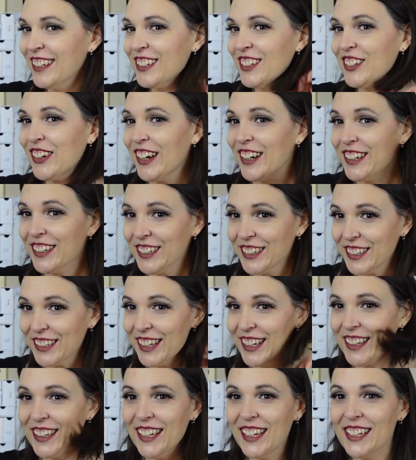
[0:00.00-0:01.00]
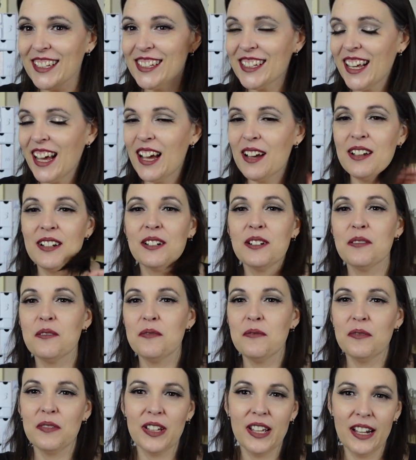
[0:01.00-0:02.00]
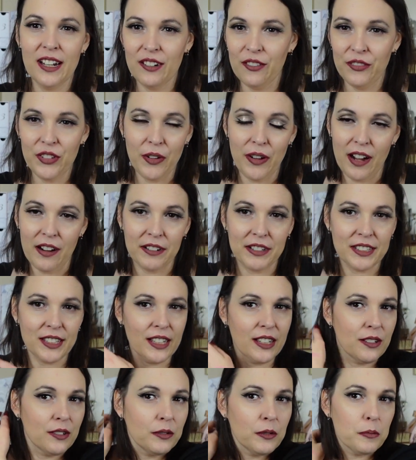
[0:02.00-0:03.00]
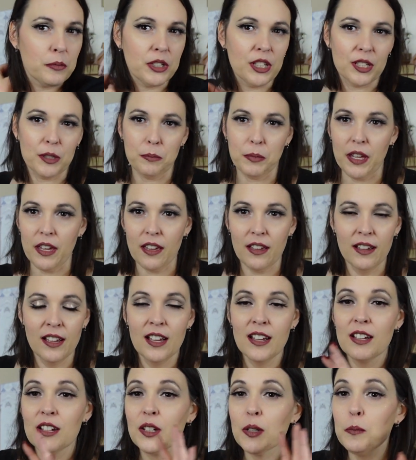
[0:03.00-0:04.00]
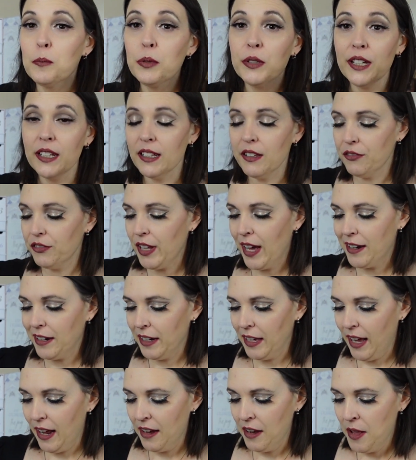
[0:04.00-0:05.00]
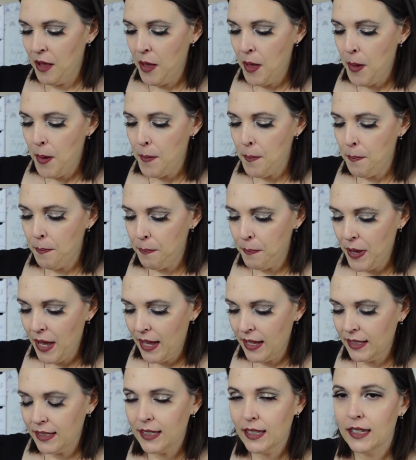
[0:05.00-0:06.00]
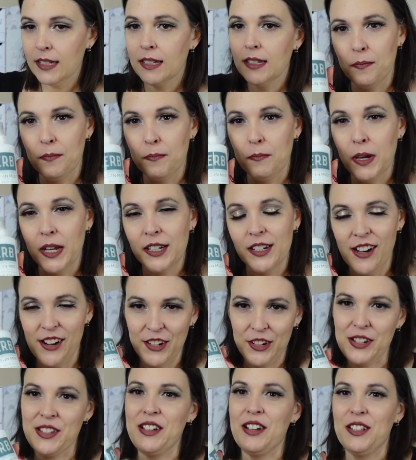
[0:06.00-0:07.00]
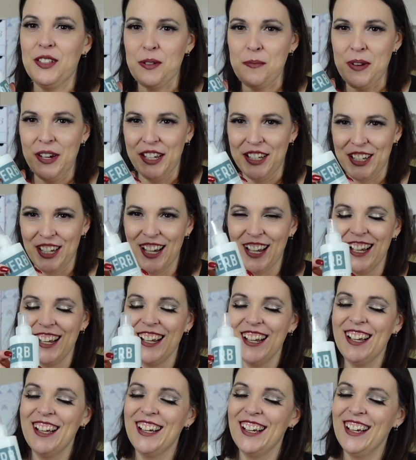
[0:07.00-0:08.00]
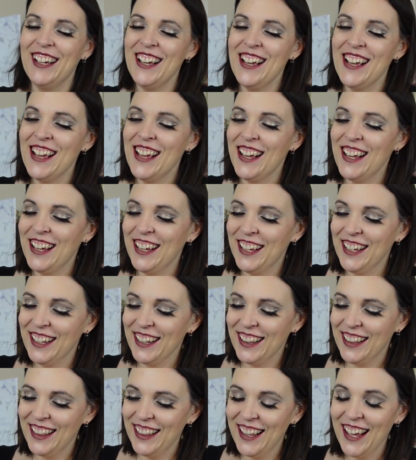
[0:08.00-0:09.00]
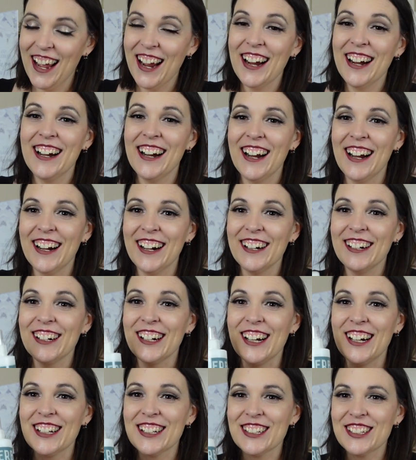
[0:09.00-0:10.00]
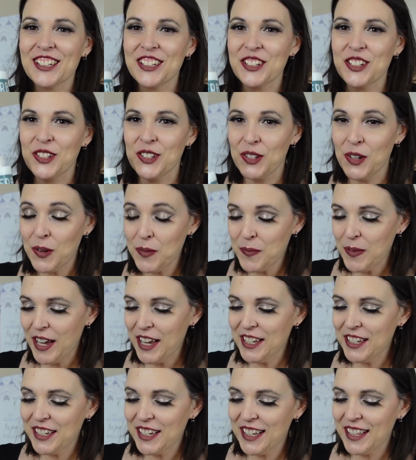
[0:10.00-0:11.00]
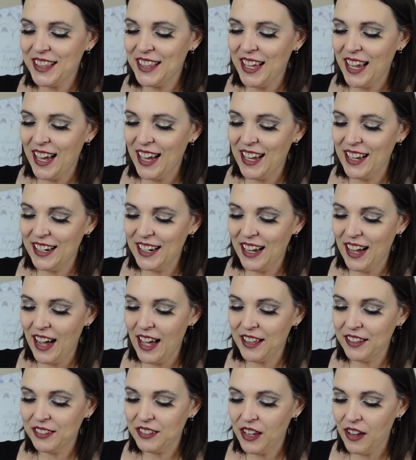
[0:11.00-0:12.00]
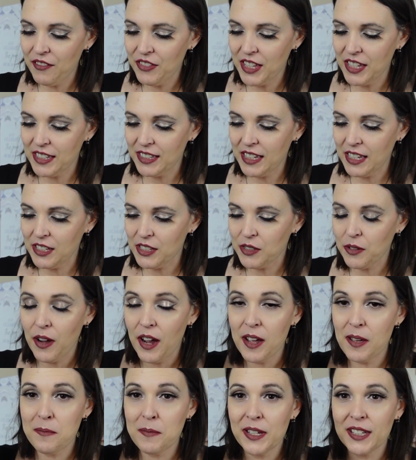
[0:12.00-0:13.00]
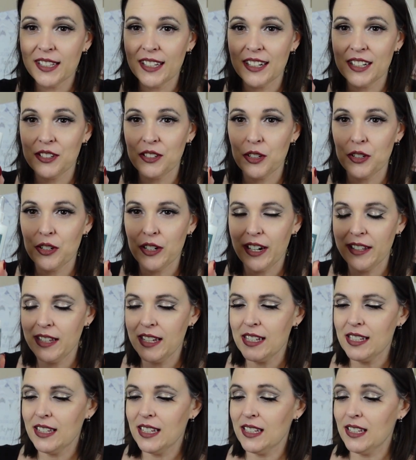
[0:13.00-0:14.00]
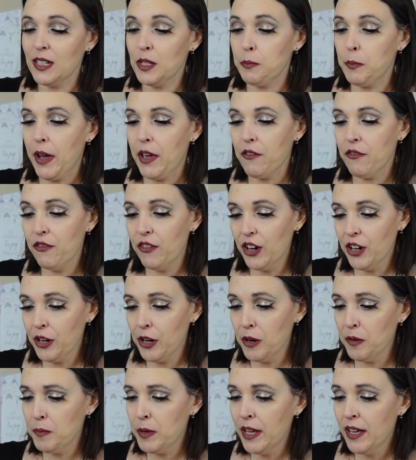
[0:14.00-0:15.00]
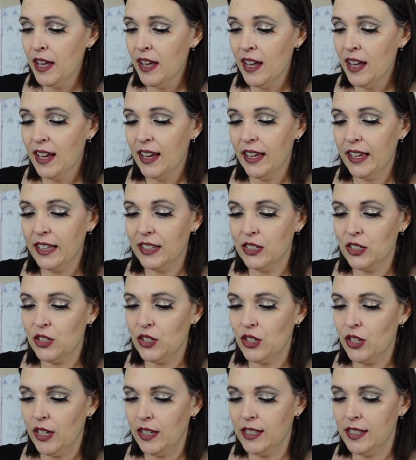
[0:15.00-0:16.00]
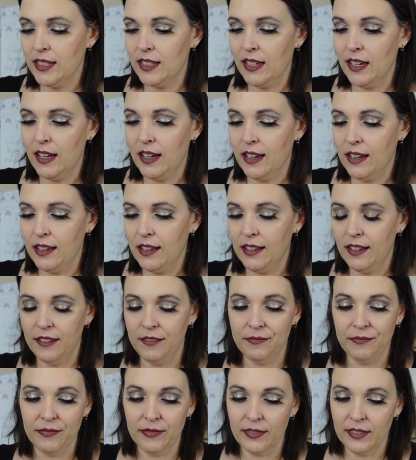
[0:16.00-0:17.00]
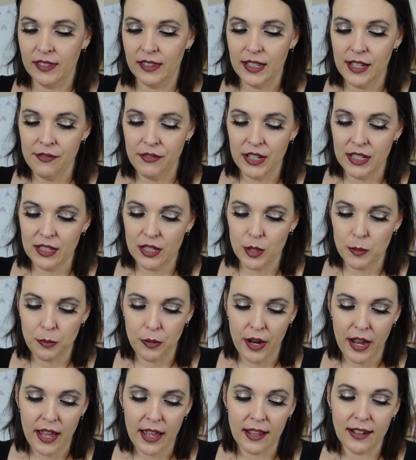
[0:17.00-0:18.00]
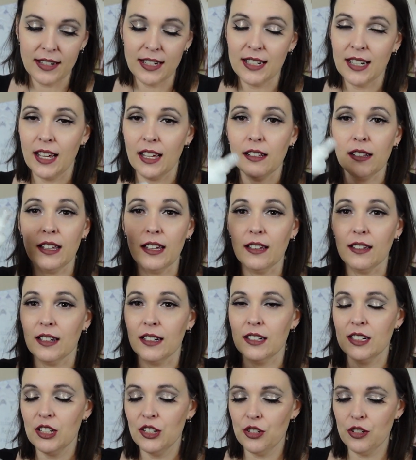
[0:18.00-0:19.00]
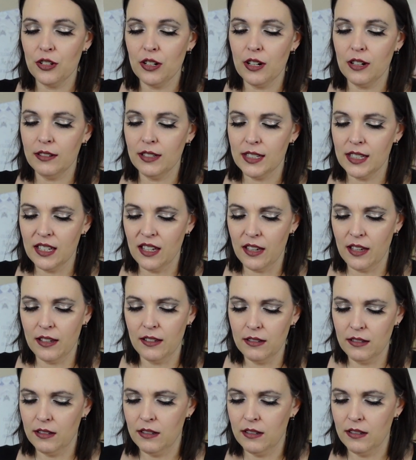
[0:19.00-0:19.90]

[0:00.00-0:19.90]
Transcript: trying to look like this, and in a few hours it will just be completely flat again. But my daughter's not so much. Their hair knots so much that I love these things. So I am excited to try this. This is by Verb. It's just a leave-in spray detangling conditioner. Let's see. It